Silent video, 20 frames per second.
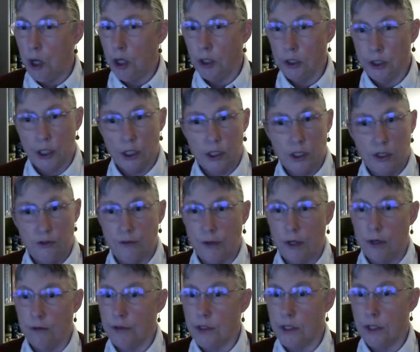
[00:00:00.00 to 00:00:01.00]
And I
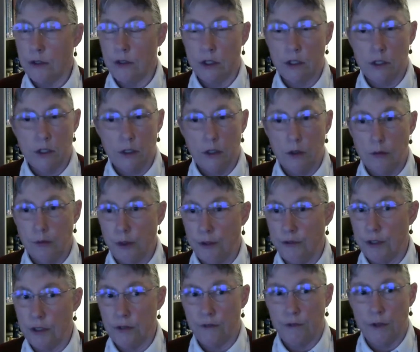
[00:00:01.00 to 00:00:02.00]
apologize if I've said this
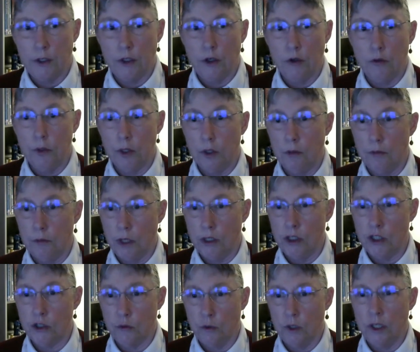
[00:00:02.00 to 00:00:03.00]
in a previous video,
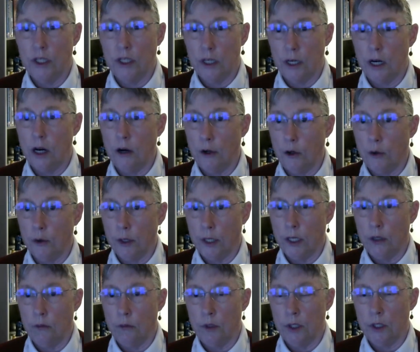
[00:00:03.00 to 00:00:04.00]
but I just want to get it
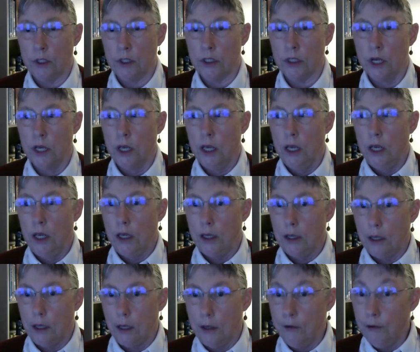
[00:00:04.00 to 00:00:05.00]
out here again, because
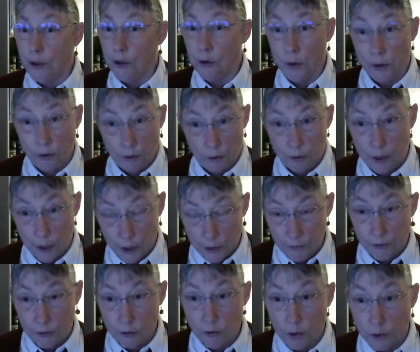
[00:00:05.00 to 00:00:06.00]
even going
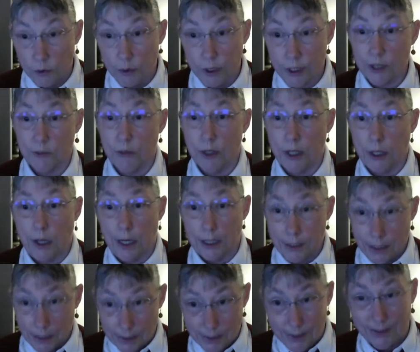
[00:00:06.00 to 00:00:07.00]
through this for 3 weeks in
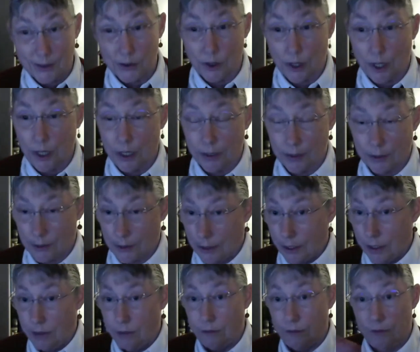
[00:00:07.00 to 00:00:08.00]
my class, I still
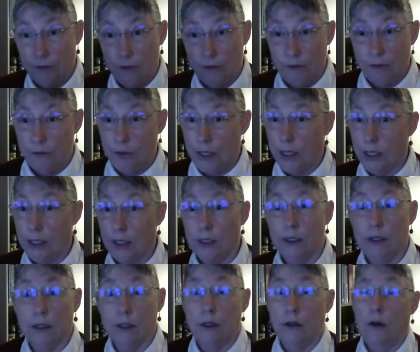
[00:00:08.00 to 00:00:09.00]
got kind of
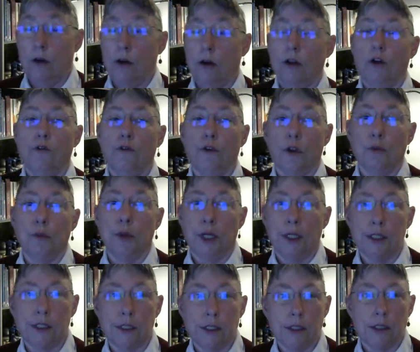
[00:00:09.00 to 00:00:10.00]
vague, all
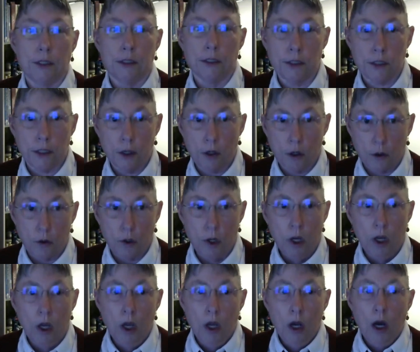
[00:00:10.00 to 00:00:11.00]
over the place things.
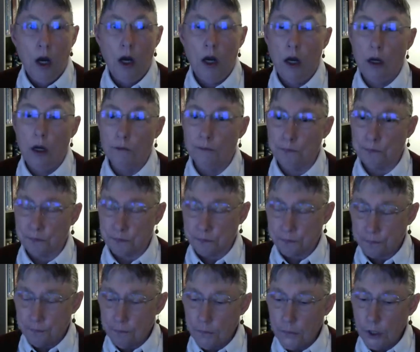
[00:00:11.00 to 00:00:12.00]
So
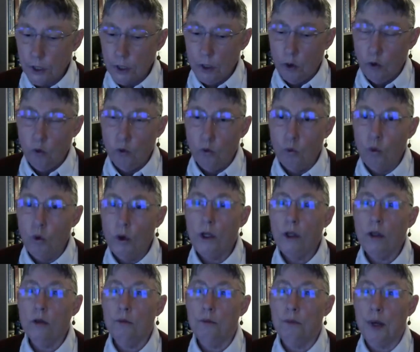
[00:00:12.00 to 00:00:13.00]

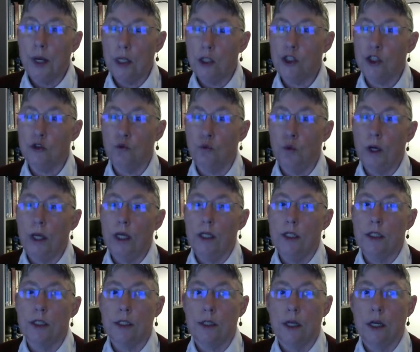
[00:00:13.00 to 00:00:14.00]
one of the best
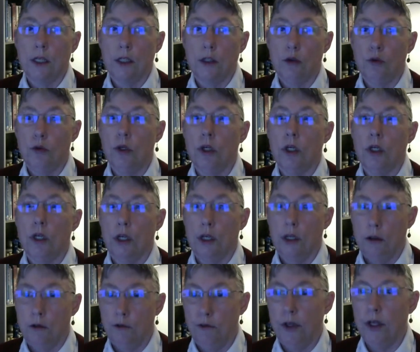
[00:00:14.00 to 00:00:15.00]
ways that you
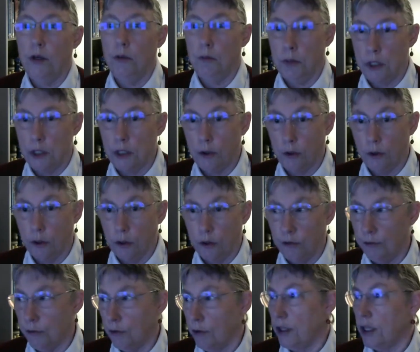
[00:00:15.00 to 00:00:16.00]
can invent
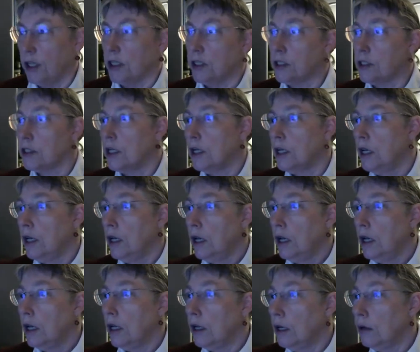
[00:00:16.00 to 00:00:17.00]
material for
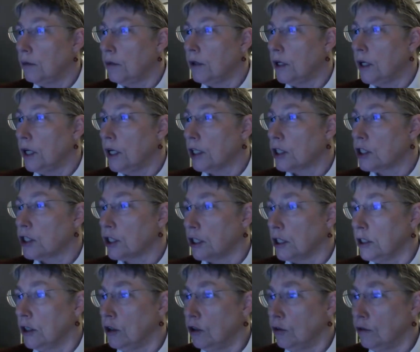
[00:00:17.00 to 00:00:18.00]
this, and I'm going
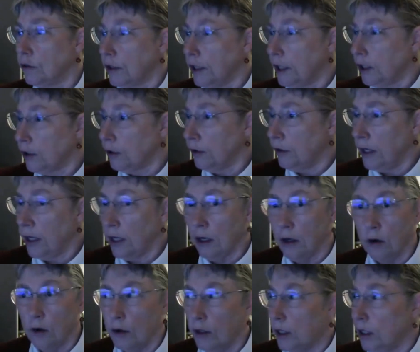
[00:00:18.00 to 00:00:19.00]
to actually go over
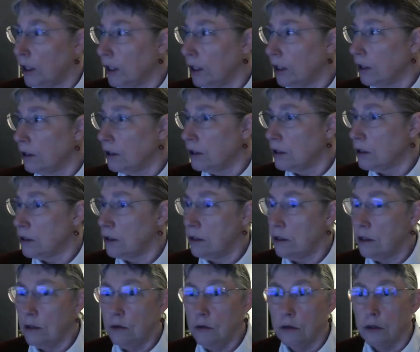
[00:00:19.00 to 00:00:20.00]
here now
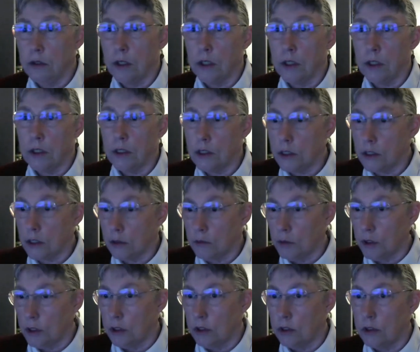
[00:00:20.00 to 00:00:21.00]
and do
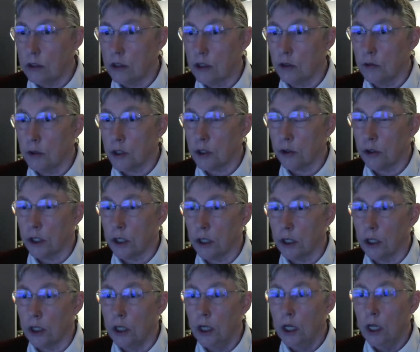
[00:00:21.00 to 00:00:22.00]
this. Let me share my
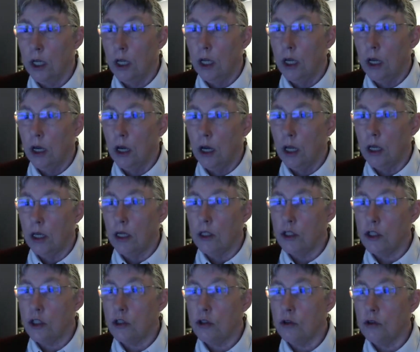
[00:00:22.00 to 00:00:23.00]
screen again,
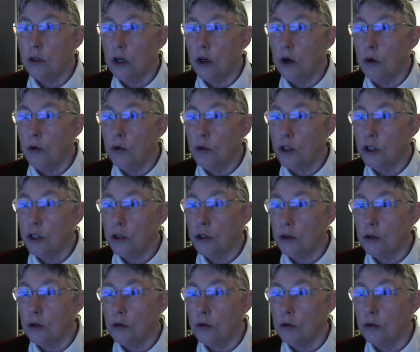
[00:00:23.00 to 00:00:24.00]
is to
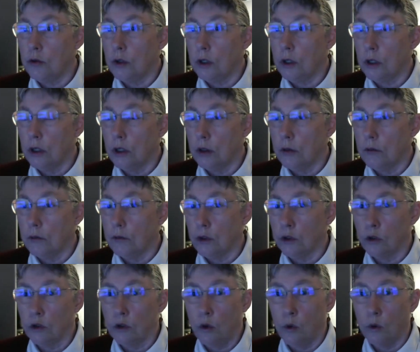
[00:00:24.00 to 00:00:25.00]
go to
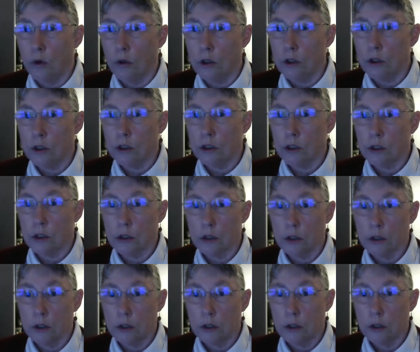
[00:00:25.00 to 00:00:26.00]
your
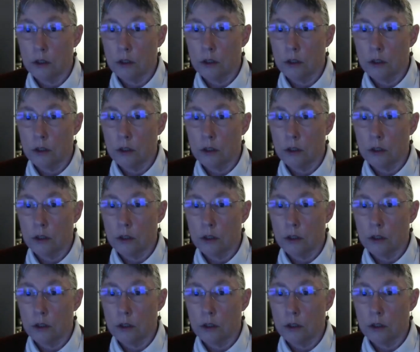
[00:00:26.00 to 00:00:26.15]
course.